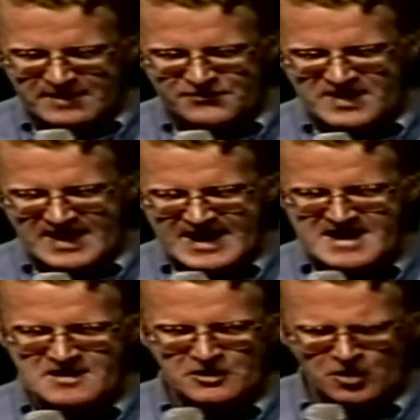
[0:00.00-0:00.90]
the
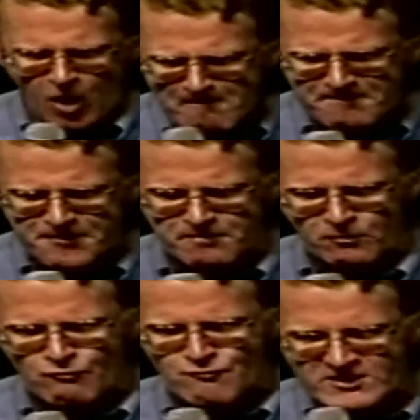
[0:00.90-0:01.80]

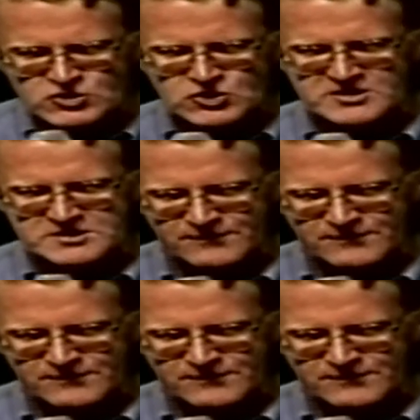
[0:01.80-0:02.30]
incomparable riches